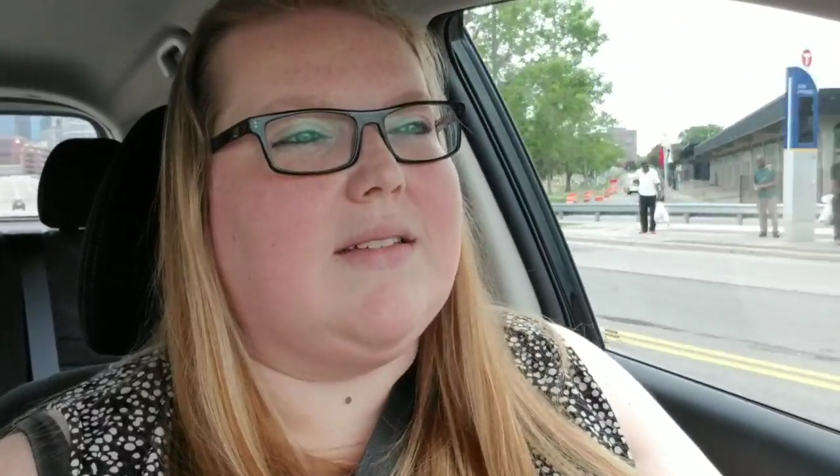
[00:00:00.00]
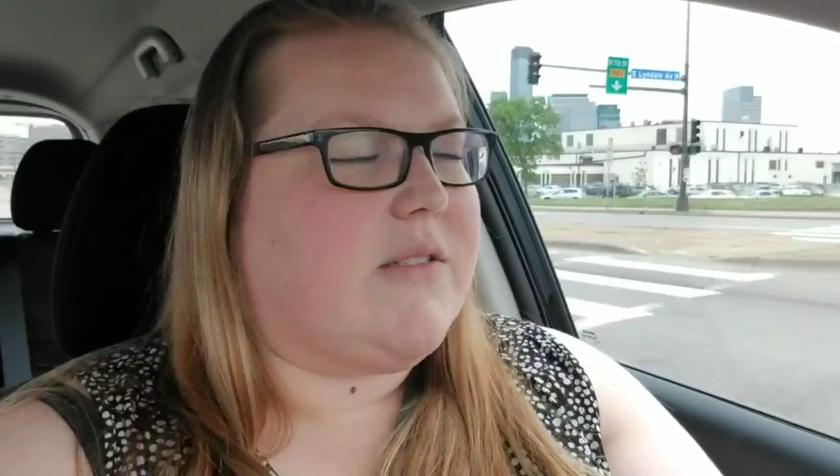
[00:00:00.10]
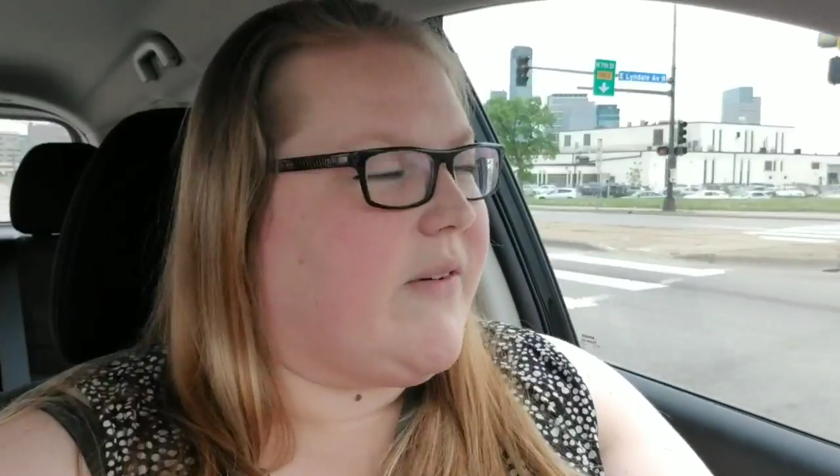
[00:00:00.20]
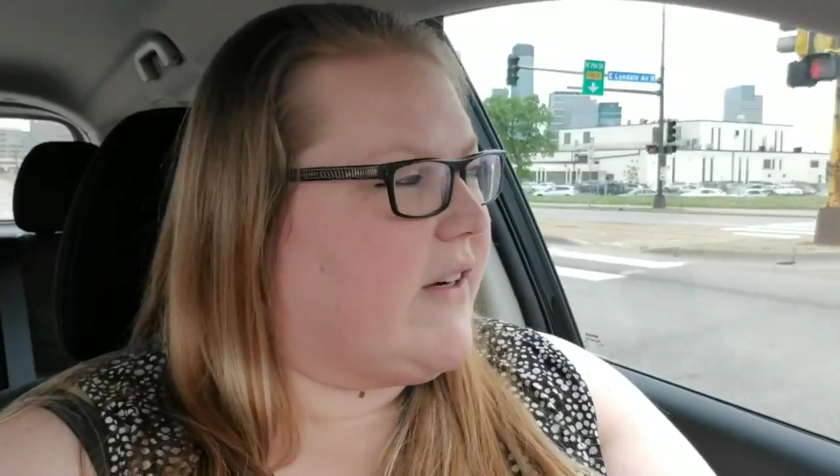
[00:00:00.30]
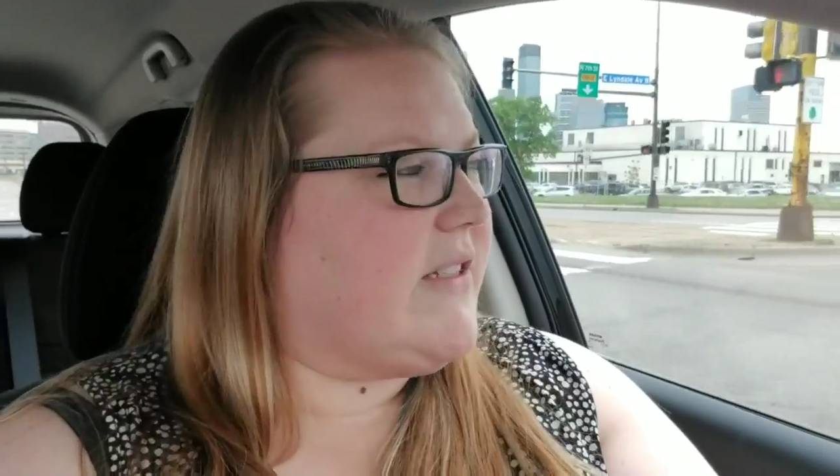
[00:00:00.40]
As
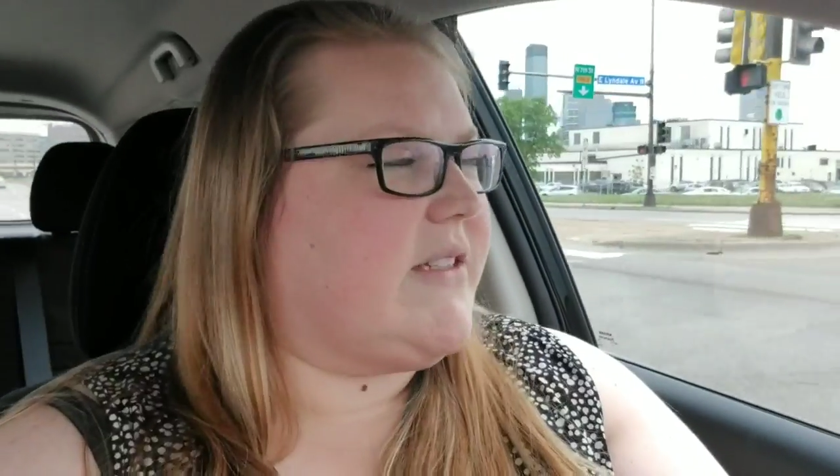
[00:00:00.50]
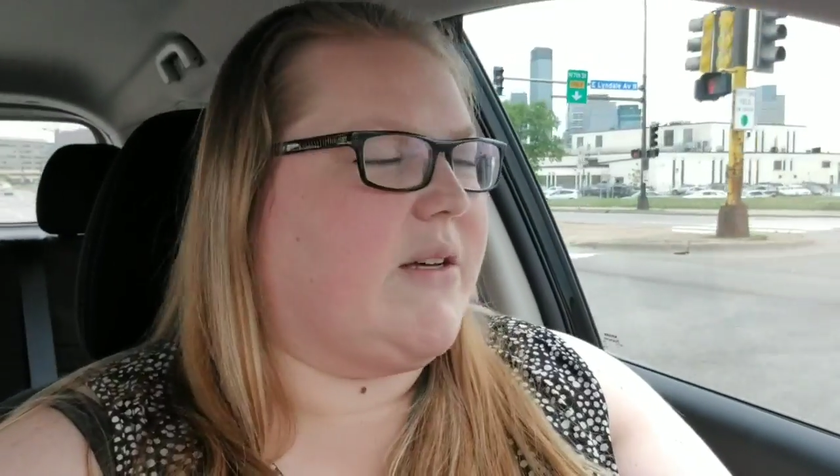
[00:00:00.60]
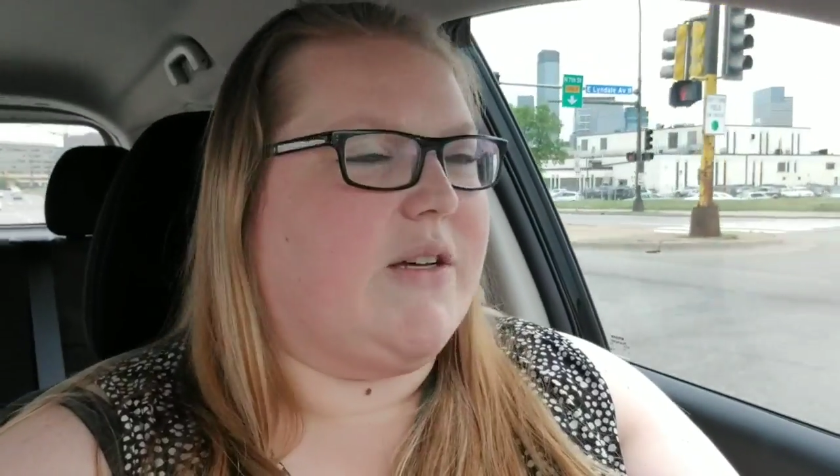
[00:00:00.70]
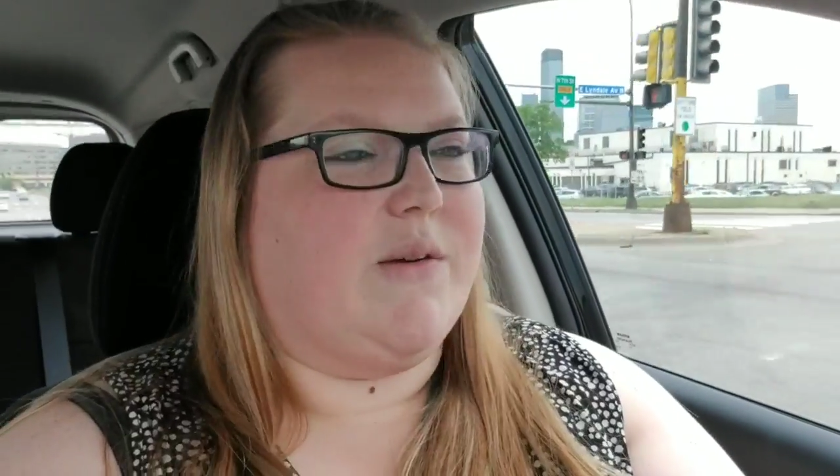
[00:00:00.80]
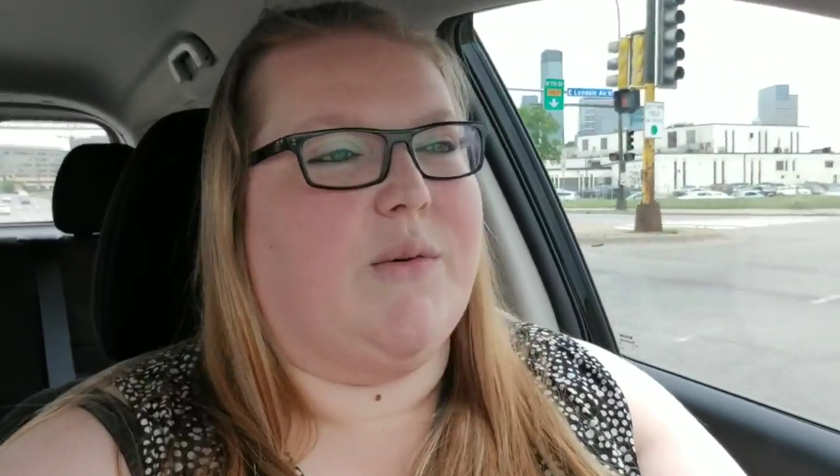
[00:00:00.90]
far as
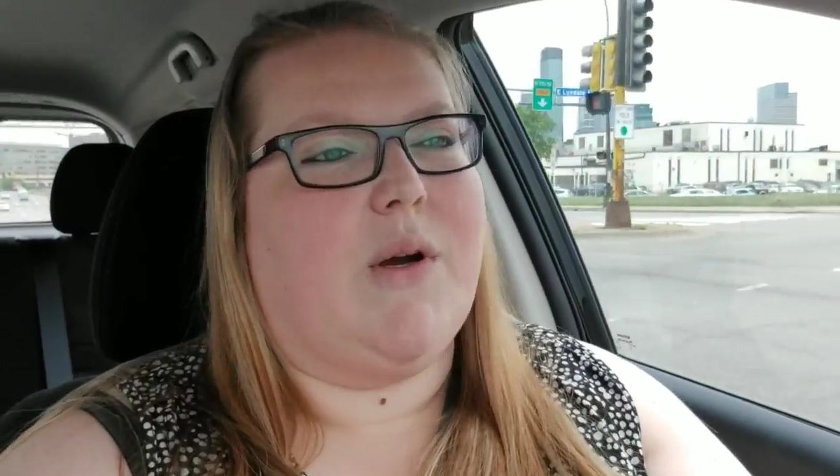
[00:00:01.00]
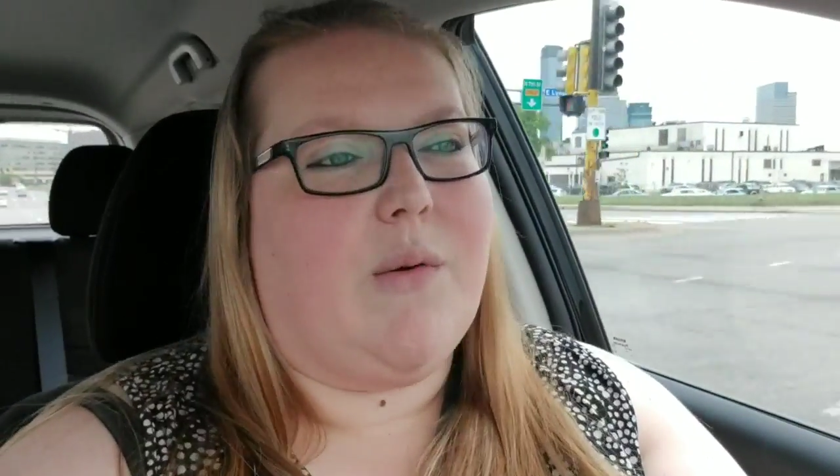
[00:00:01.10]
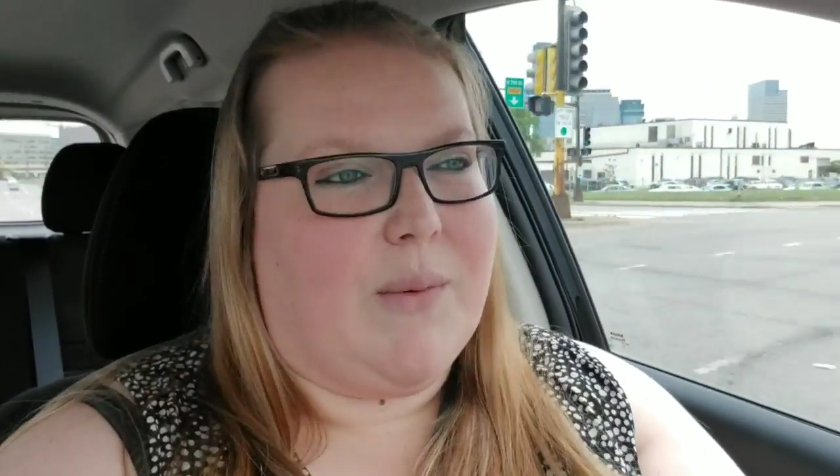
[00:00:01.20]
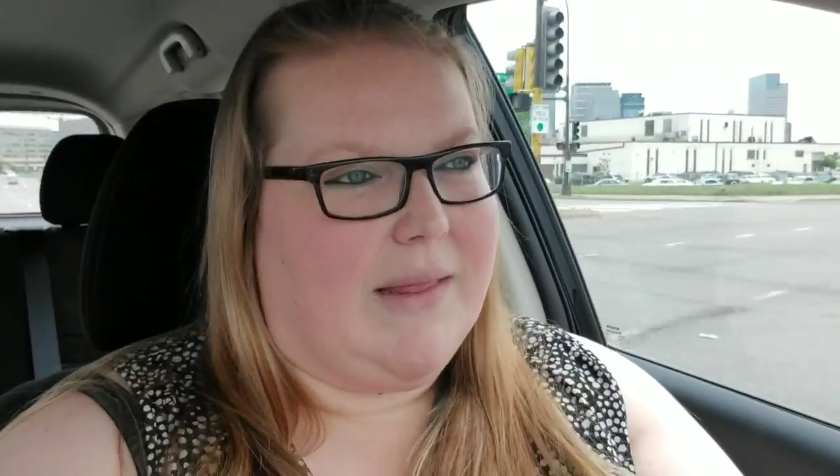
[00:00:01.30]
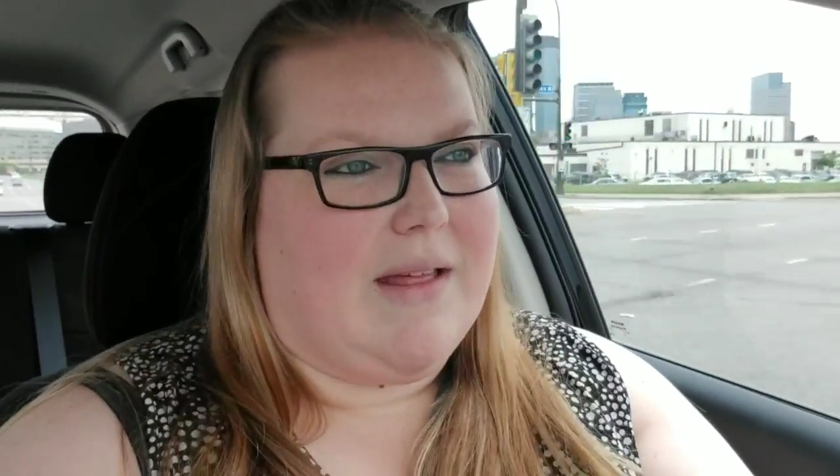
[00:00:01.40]
the
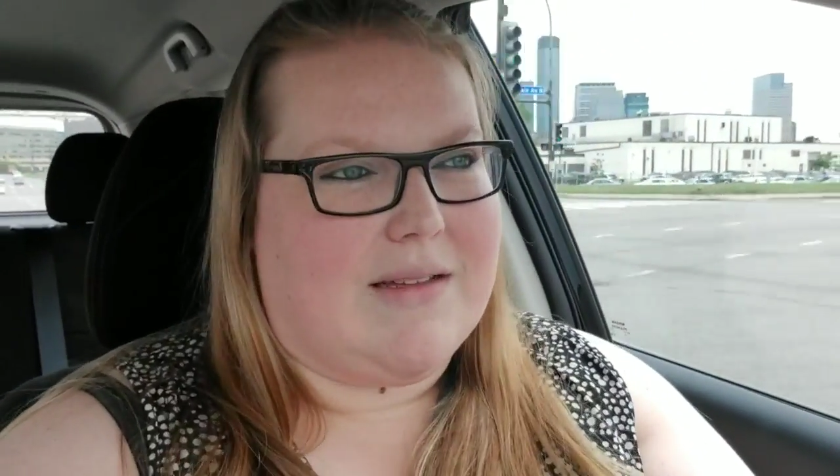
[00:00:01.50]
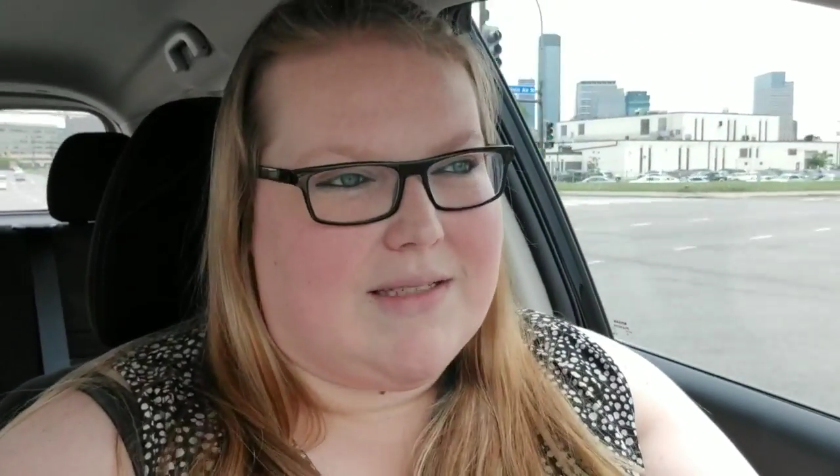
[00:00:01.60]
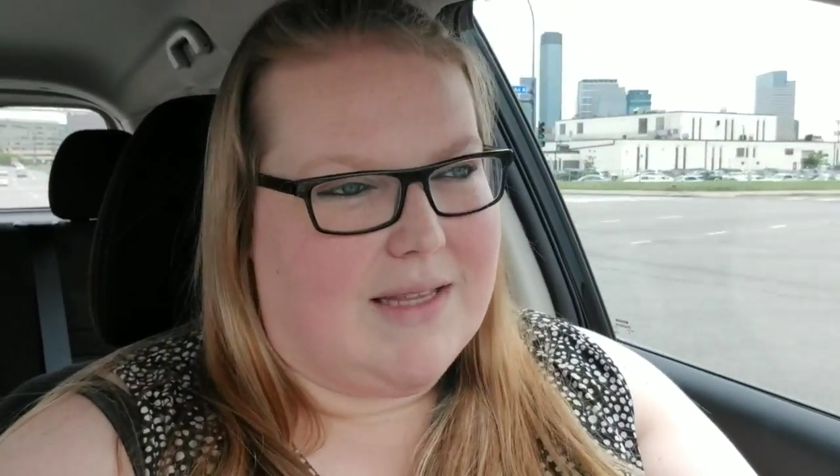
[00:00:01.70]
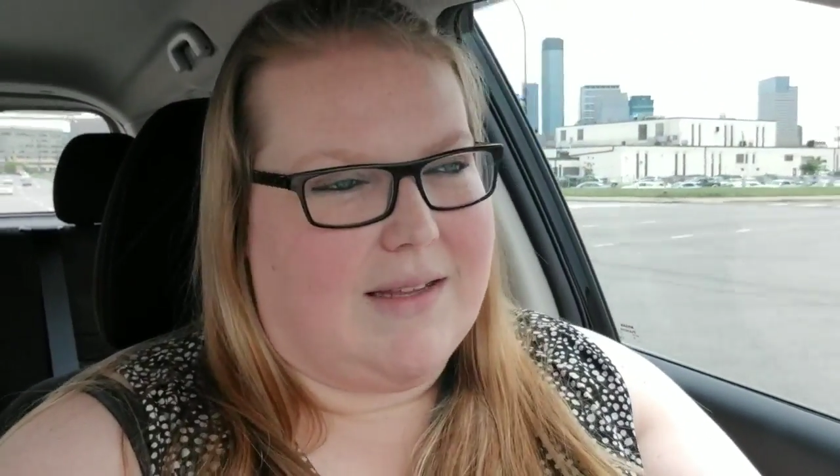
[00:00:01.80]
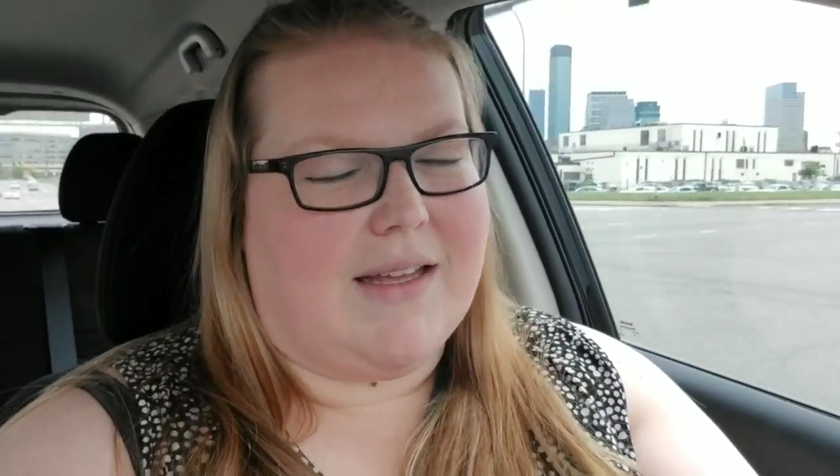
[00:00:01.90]
weight loss thing,